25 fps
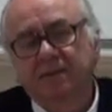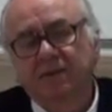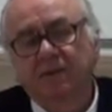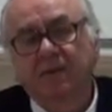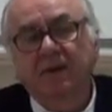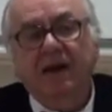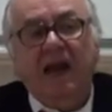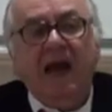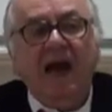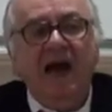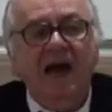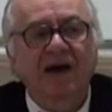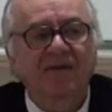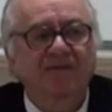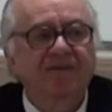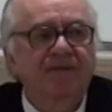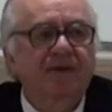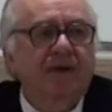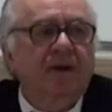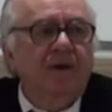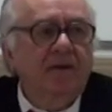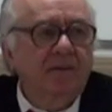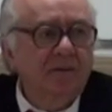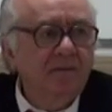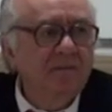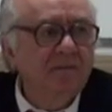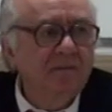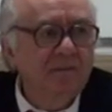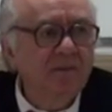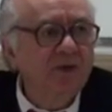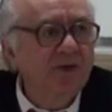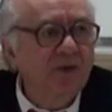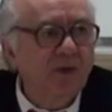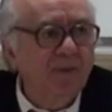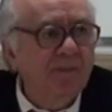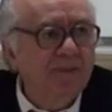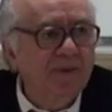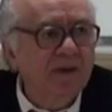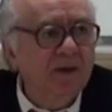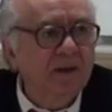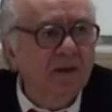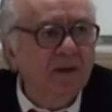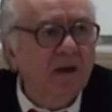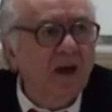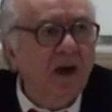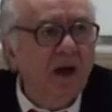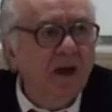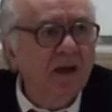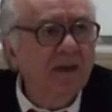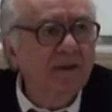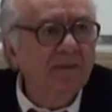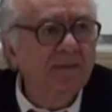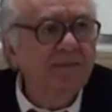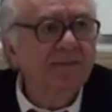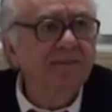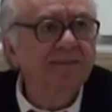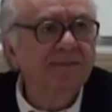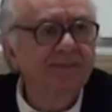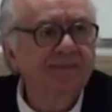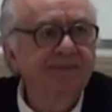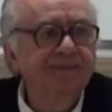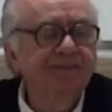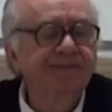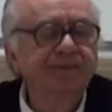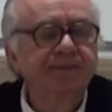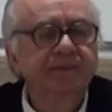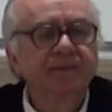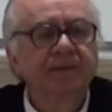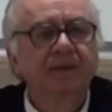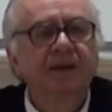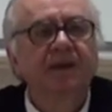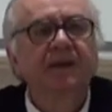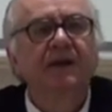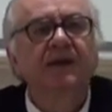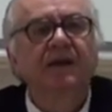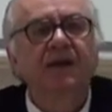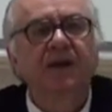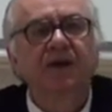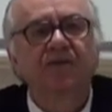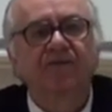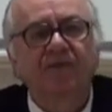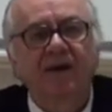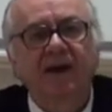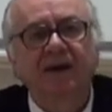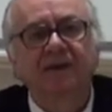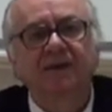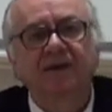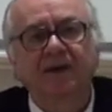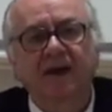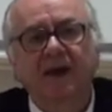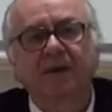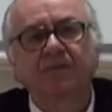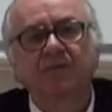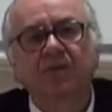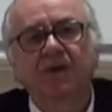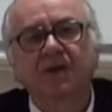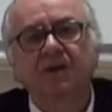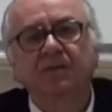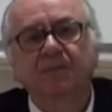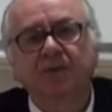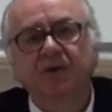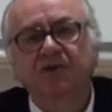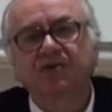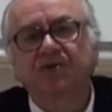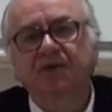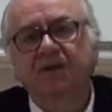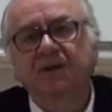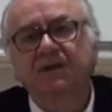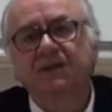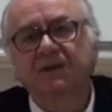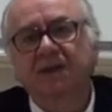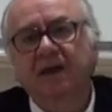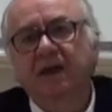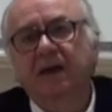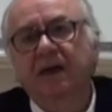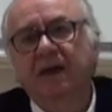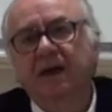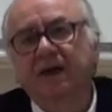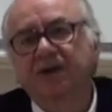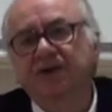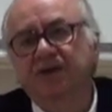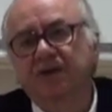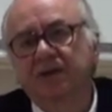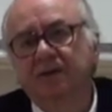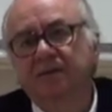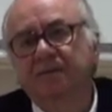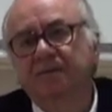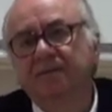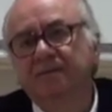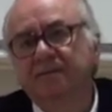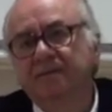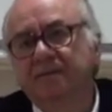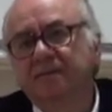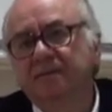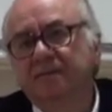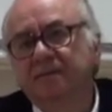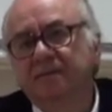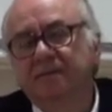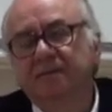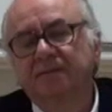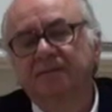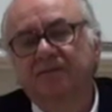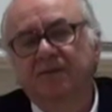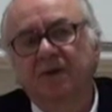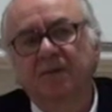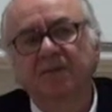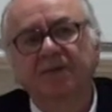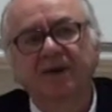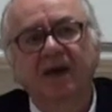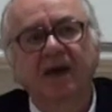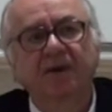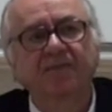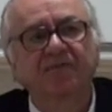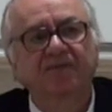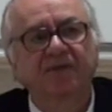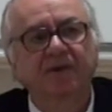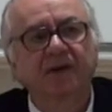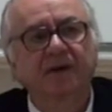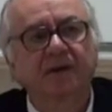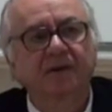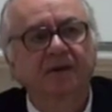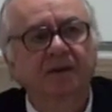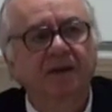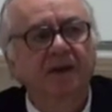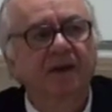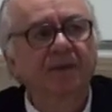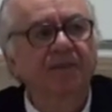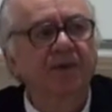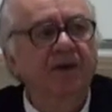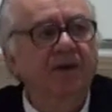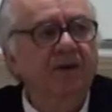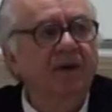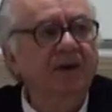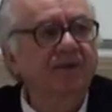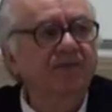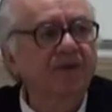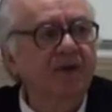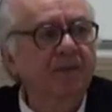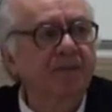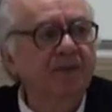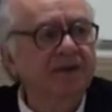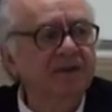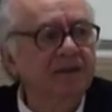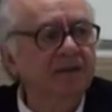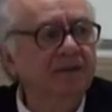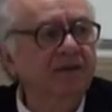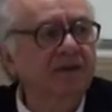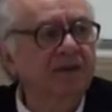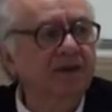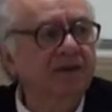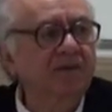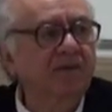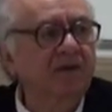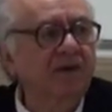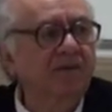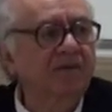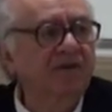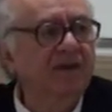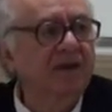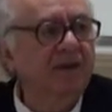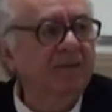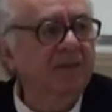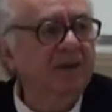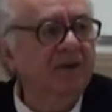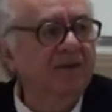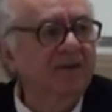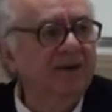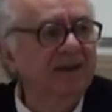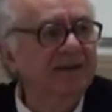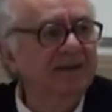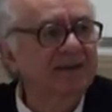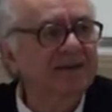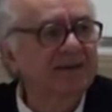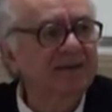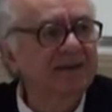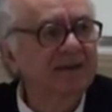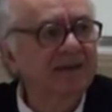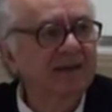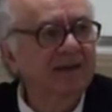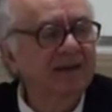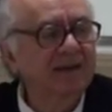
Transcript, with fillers: one Afro-European guy in fact came with a Portuguese delegation from Cape Verde, immigrant, representative of the immigrants.